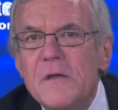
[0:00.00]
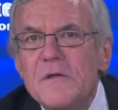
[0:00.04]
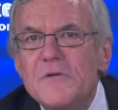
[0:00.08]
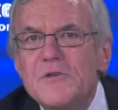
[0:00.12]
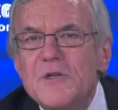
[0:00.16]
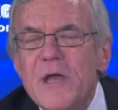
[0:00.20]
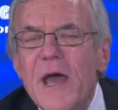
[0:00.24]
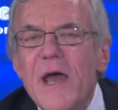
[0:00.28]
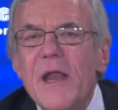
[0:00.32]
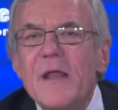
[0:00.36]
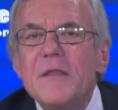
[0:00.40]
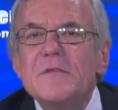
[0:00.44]

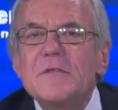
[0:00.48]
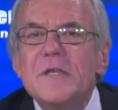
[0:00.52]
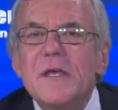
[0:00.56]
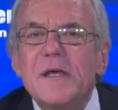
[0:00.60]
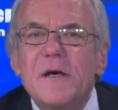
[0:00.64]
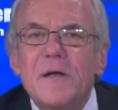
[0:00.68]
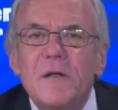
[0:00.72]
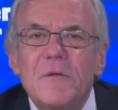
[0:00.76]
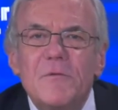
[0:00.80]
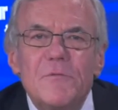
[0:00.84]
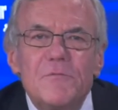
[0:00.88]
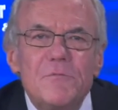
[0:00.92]
Shannon's
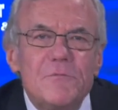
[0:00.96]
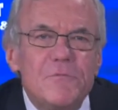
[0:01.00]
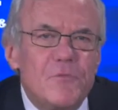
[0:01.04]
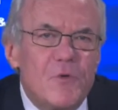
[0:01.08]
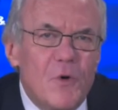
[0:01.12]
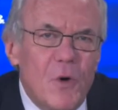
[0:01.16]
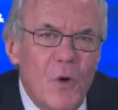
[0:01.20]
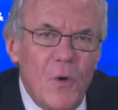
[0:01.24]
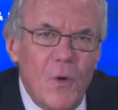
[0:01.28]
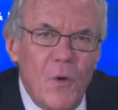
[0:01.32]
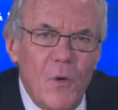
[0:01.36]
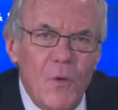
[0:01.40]
held
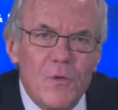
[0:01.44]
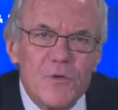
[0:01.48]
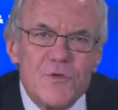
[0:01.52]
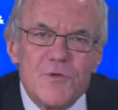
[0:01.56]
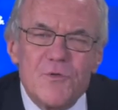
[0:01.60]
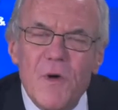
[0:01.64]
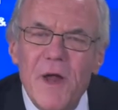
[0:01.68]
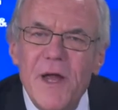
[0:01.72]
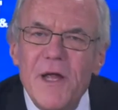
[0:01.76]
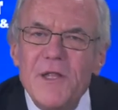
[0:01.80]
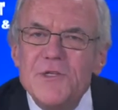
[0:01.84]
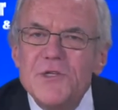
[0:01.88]

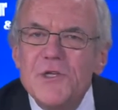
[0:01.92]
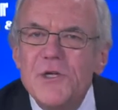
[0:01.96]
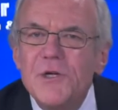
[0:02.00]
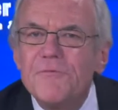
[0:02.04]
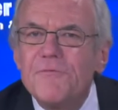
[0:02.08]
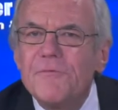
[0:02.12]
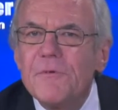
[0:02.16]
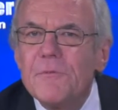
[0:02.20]
roles ranging